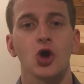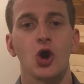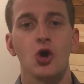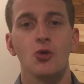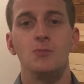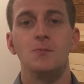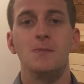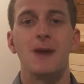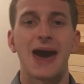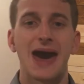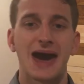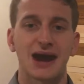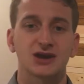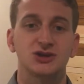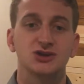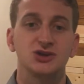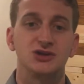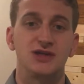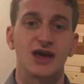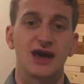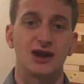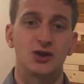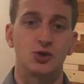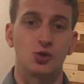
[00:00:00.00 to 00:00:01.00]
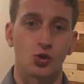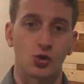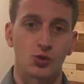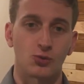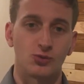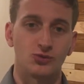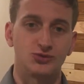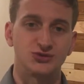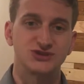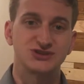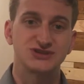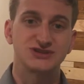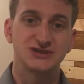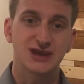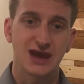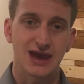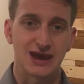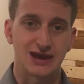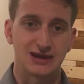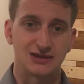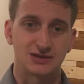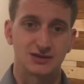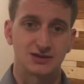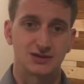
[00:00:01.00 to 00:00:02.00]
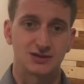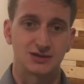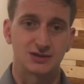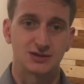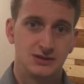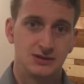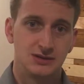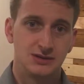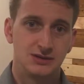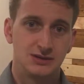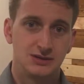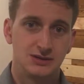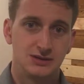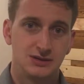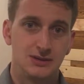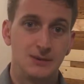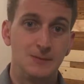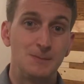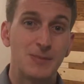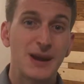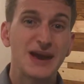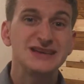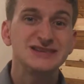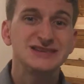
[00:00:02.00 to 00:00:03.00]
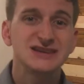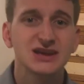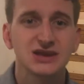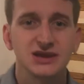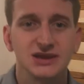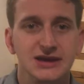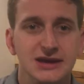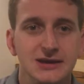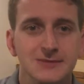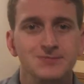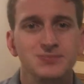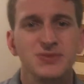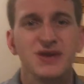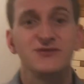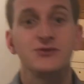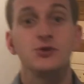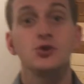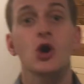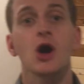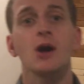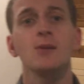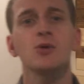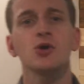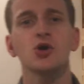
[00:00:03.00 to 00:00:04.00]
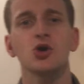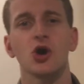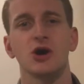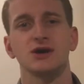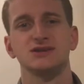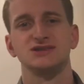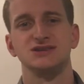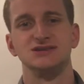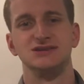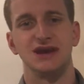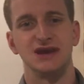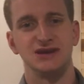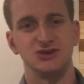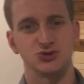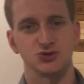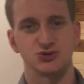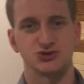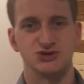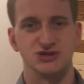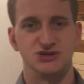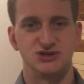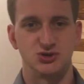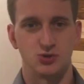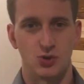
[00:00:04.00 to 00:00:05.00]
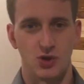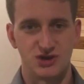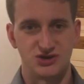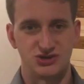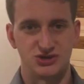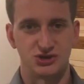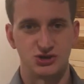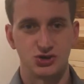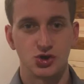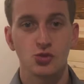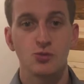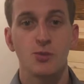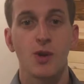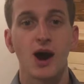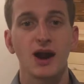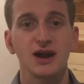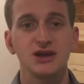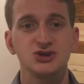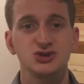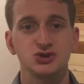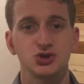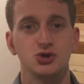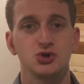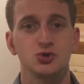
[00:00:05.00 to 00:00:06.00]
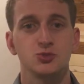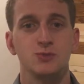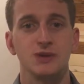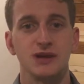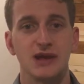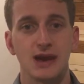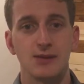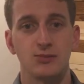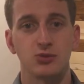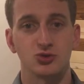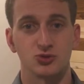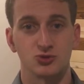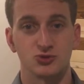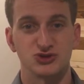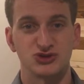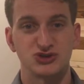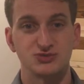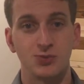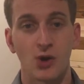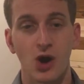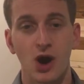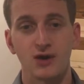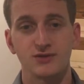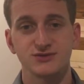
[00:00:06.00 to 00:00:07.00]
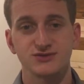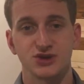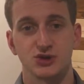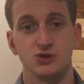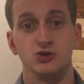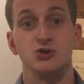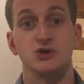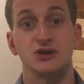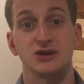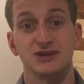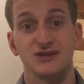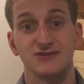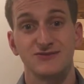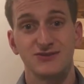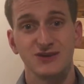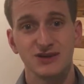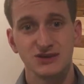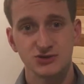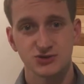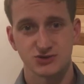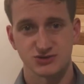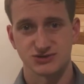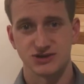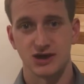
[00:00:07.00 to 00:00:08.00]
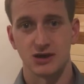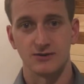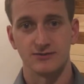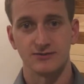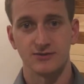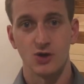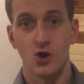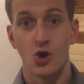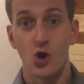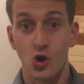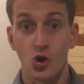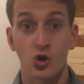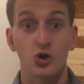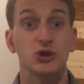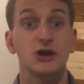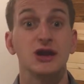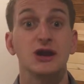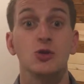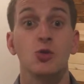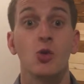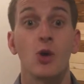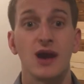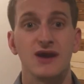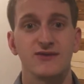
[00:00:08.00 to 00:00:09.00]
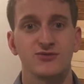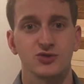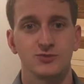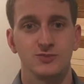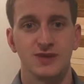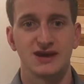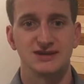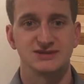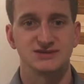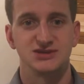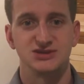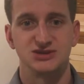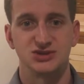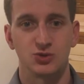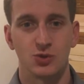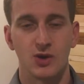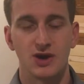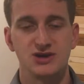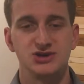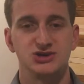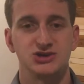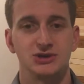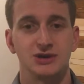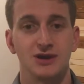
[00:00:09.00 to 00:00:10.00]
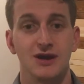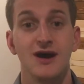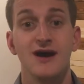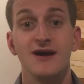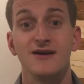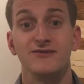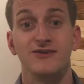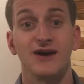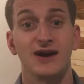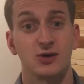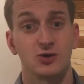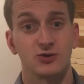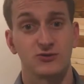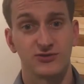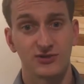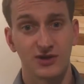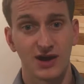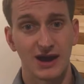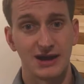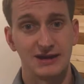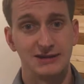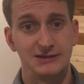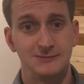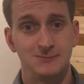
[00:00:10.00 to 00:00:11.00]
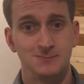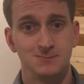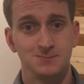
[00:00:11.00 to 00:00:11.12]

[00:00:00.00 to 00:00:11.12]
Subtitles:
go back to that normal state. Basically, if you come across a dangerous situation, your body should be able to respond so you can defend yourself or get away from that situation, fight or flight.